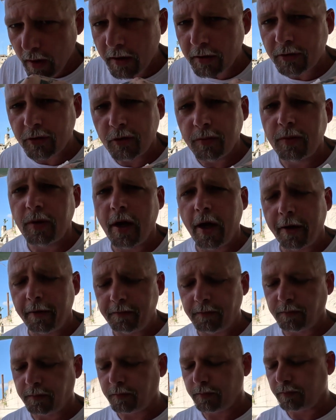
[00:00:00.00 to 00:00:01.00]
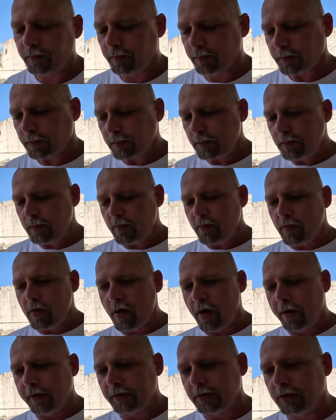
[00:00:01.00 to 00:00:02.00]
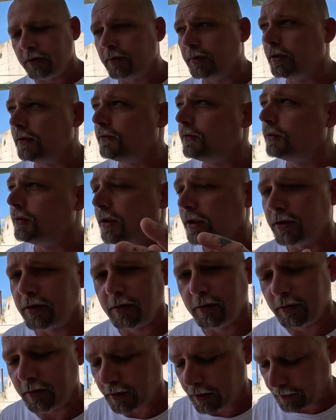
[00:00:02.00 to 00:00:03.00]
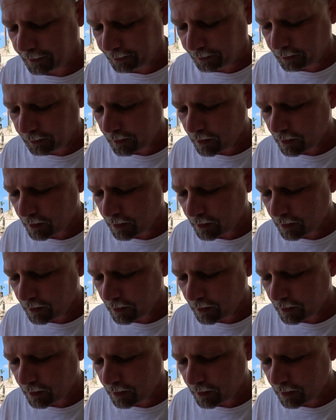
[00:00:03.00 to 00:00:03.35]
It's super hot. All right, so when the food gets here, we'll, uh,